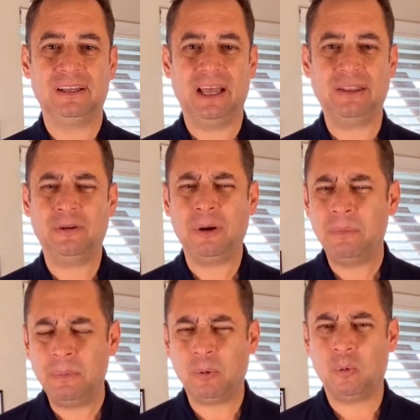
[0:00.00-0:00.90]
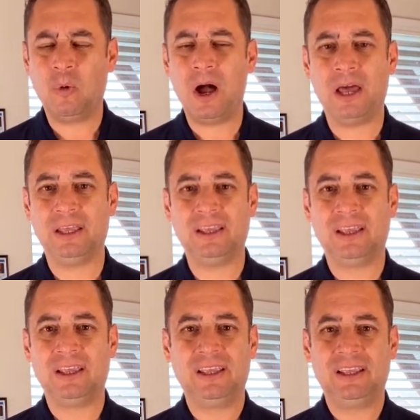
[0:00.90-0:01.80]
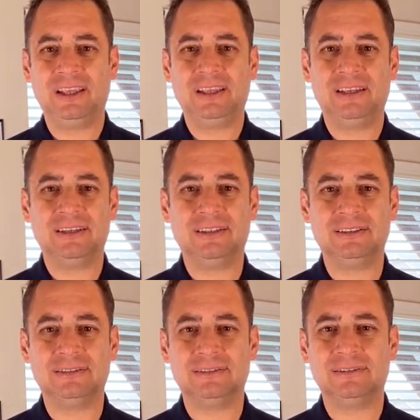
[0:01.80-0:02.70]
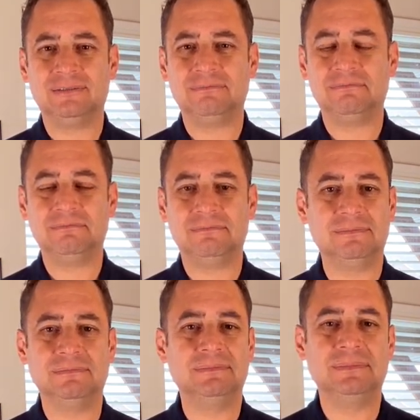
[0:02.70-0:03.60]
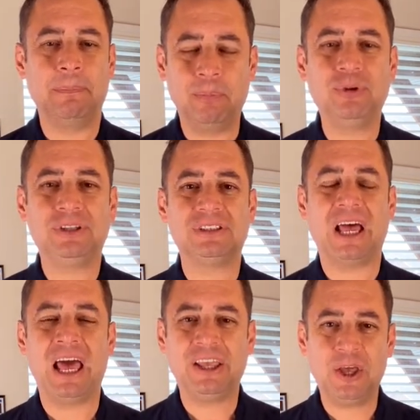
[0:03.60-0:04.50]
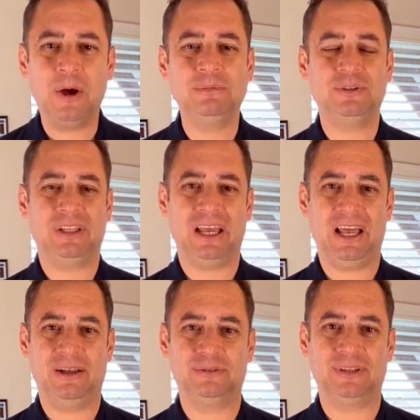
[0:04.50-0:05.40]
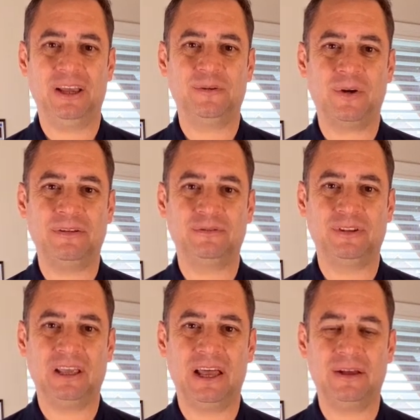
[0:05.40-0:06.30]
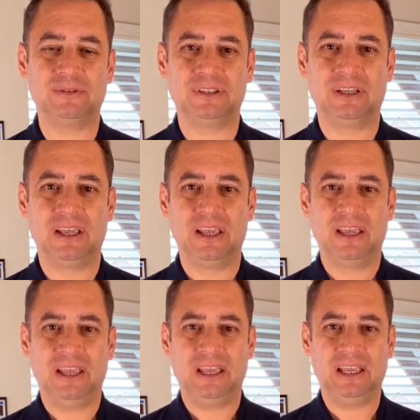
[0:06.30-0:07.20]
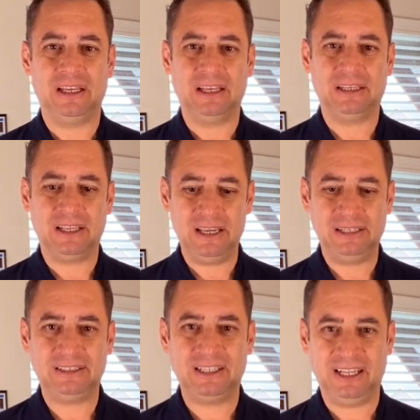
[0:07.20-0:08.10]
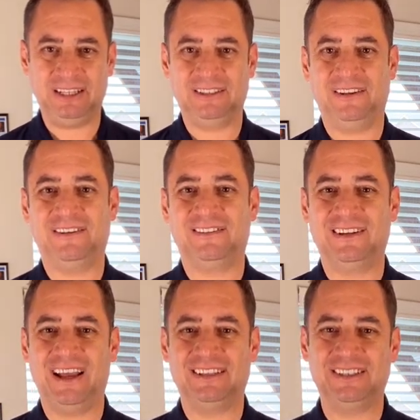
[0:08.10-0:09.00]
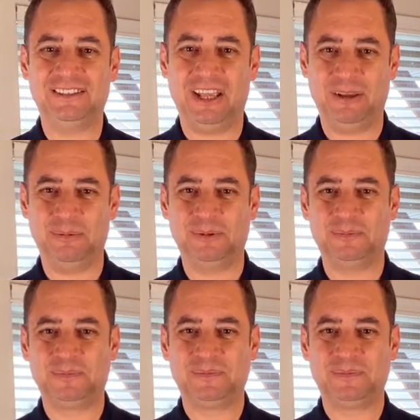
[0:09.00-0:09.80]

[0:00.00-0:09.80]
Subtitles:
I don't remember why. The point is, I come to the house. I arrive to the house, and he's sitting there at the table,